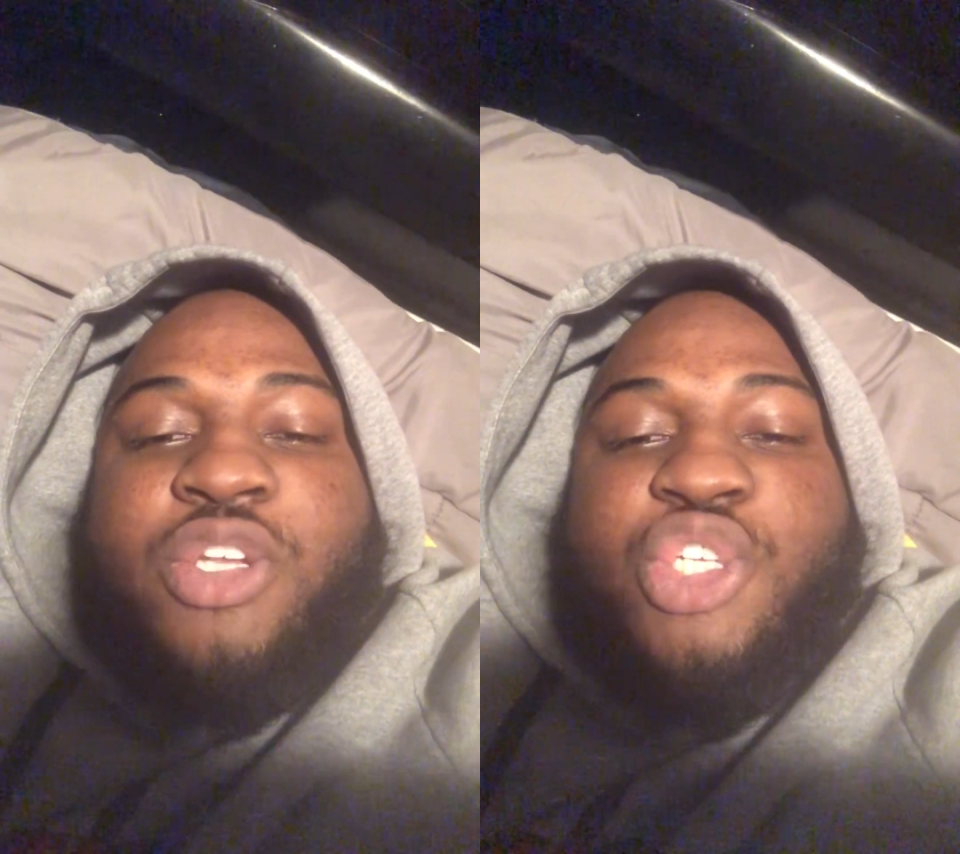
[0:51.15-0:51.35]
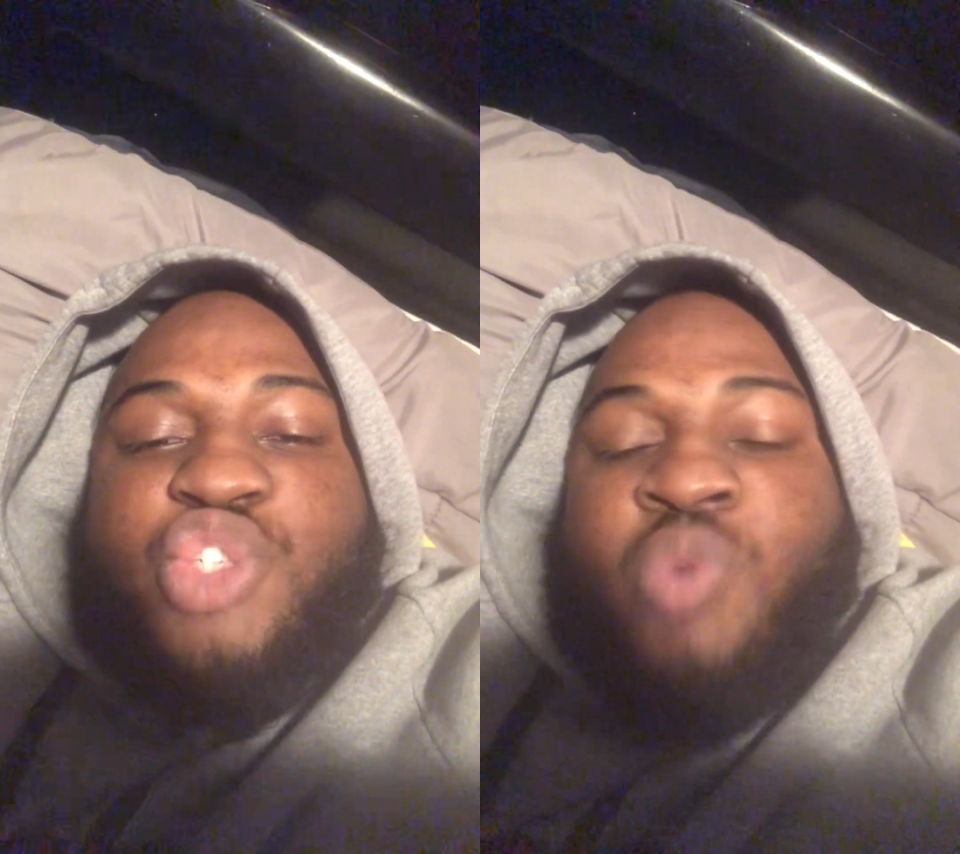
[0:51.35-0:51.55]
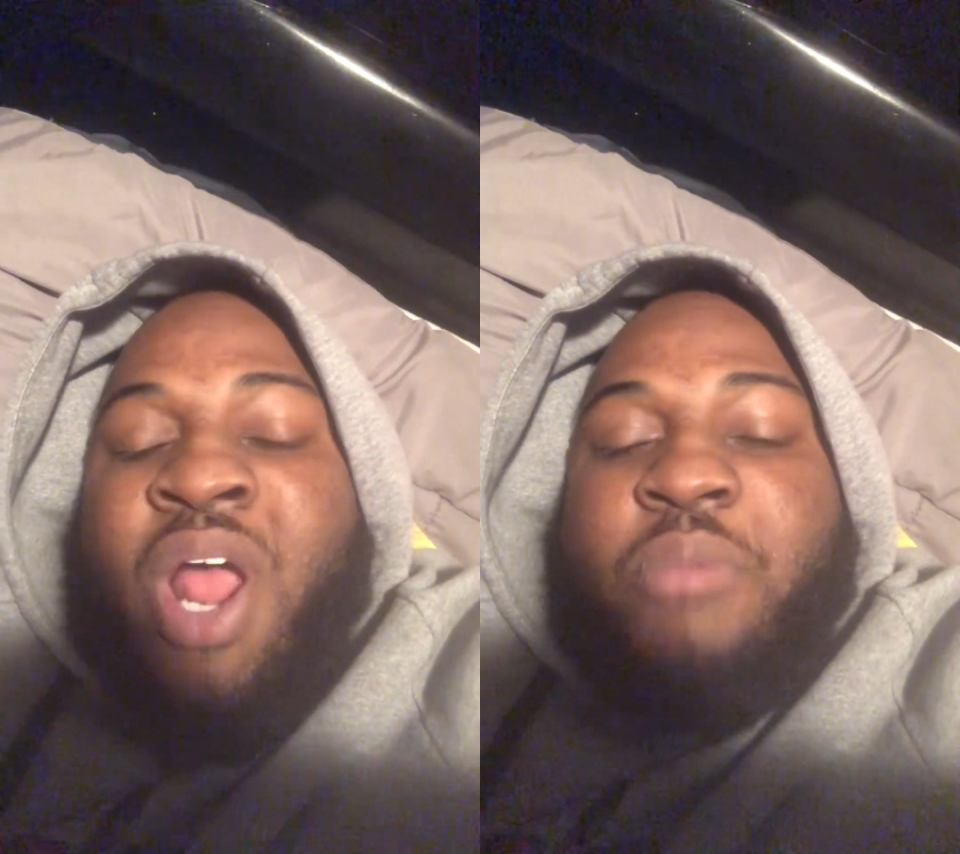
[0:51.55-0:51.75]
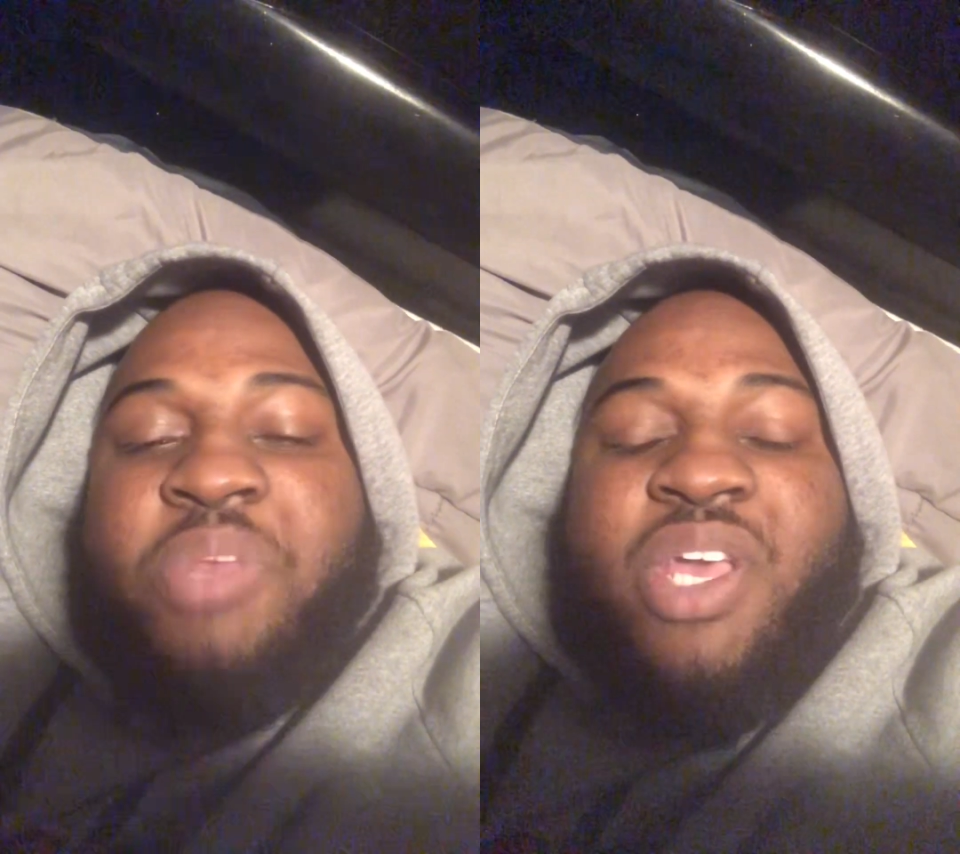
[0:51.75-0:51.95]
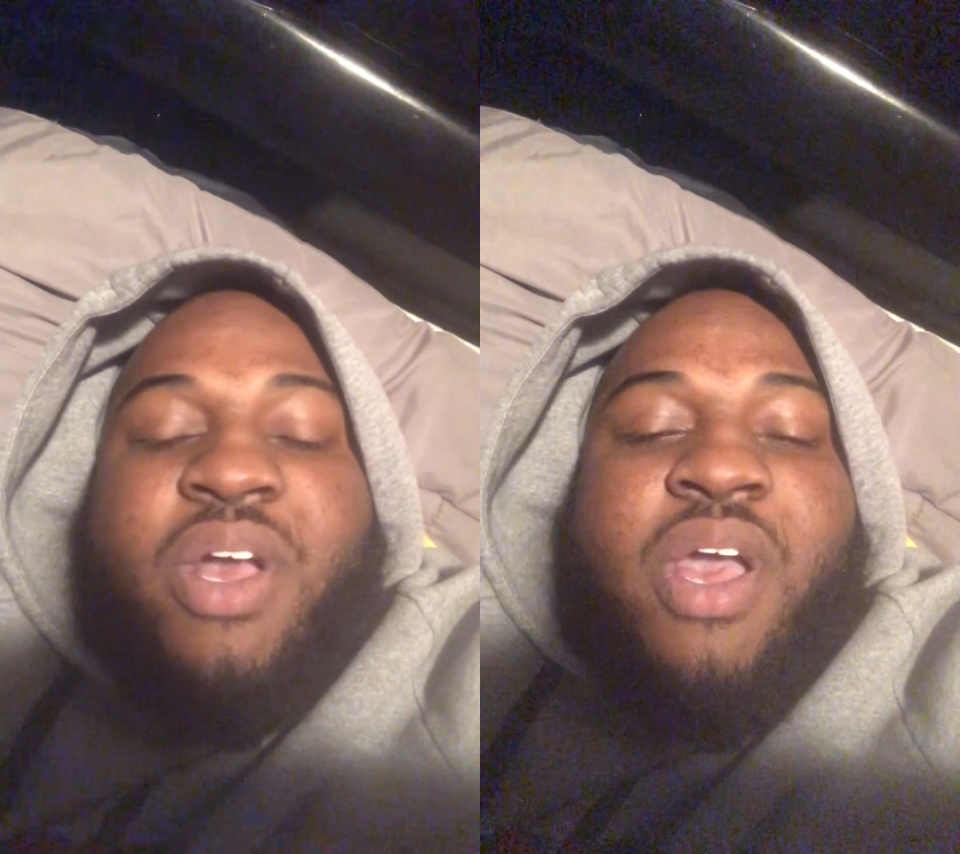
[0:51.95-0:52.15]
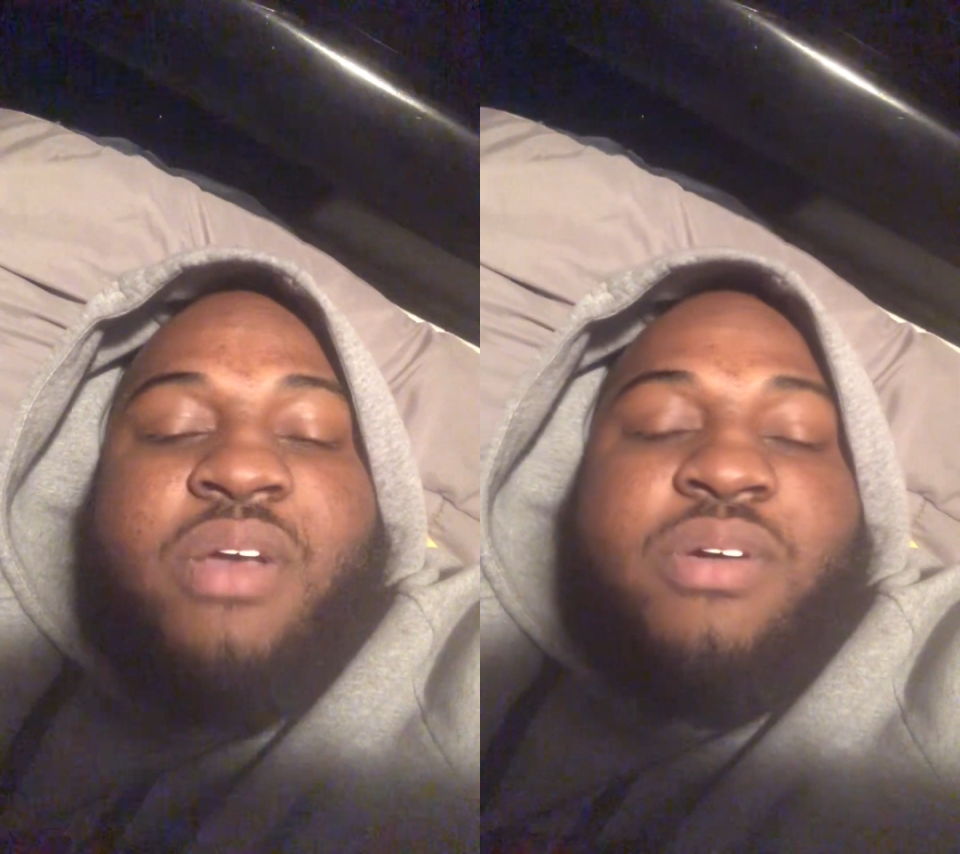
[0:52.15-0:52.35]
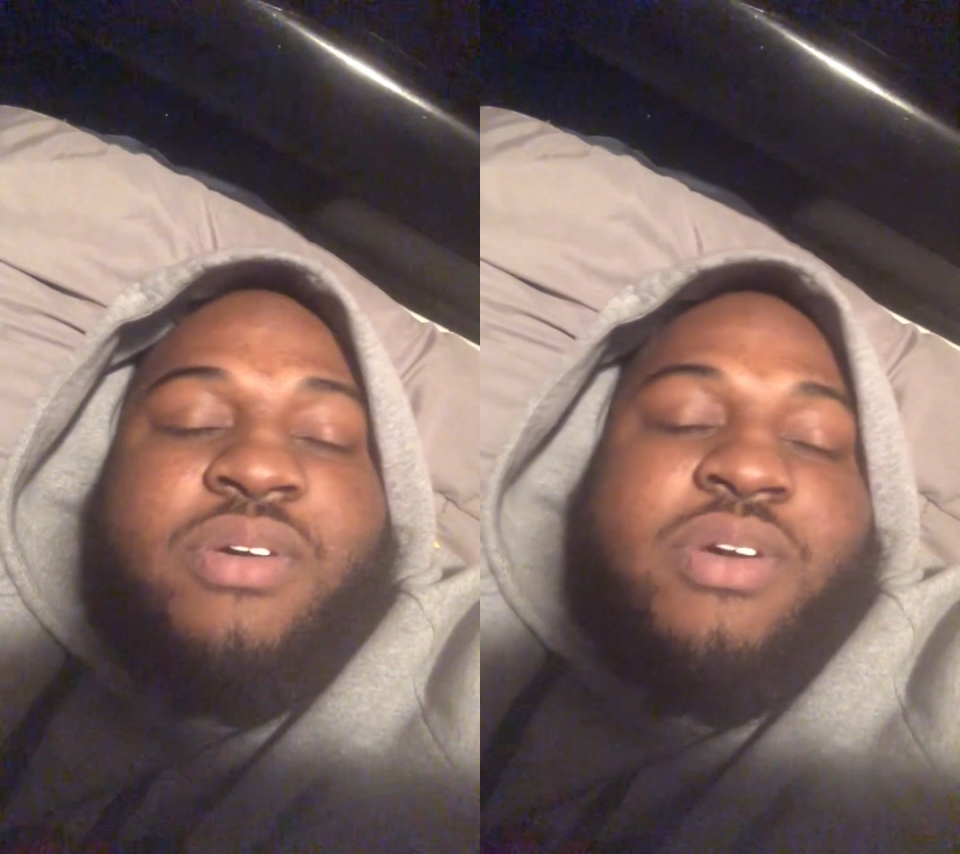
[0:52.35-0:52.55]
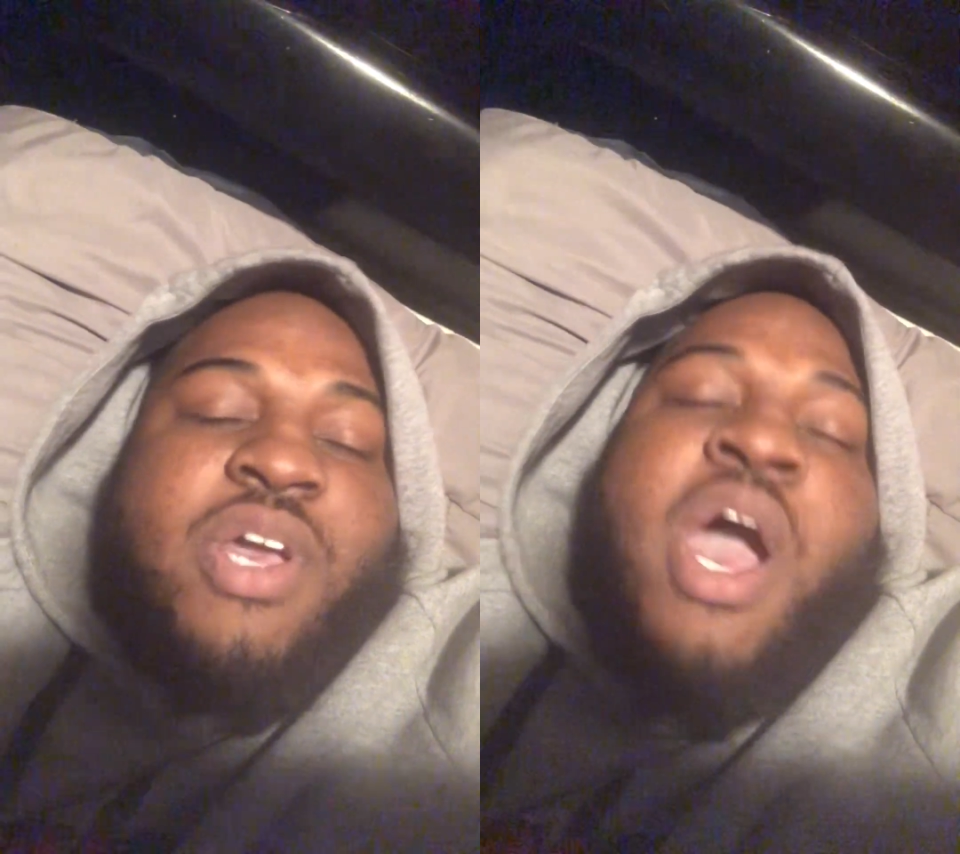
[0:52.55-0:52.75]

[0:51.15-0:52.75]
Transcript: drop me a, a